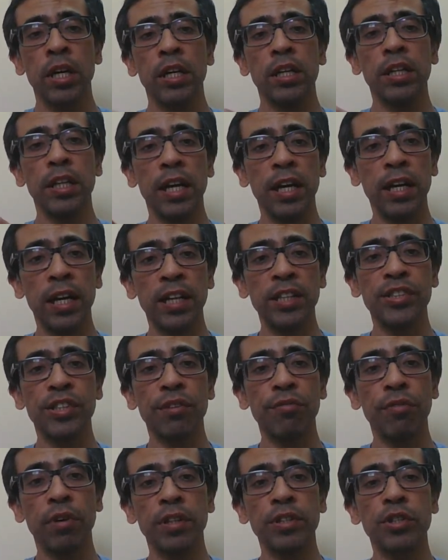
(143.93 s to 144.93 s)
The
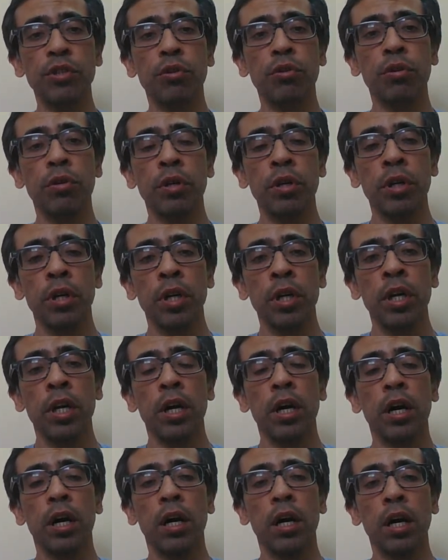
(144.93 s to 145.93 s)
aggressive ones,
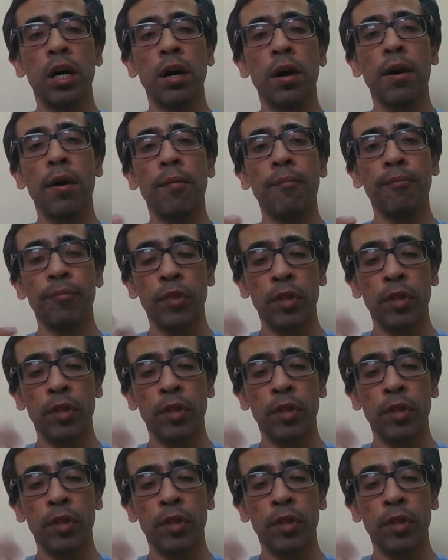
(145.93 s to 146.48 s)
uh,